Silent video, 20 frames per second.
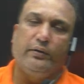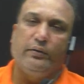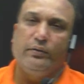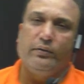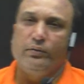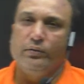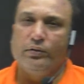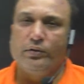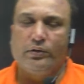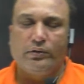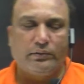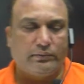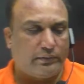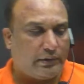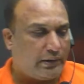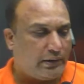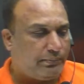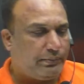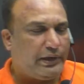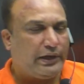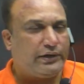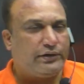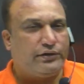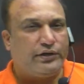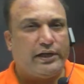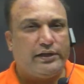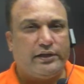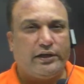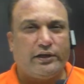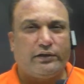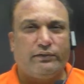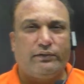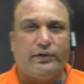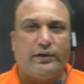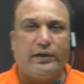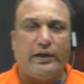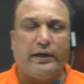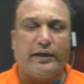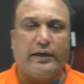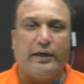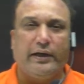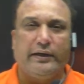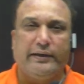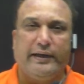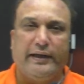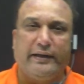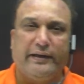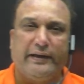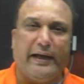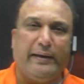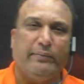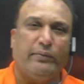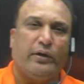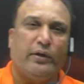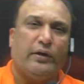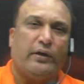No big changes were occurred that time,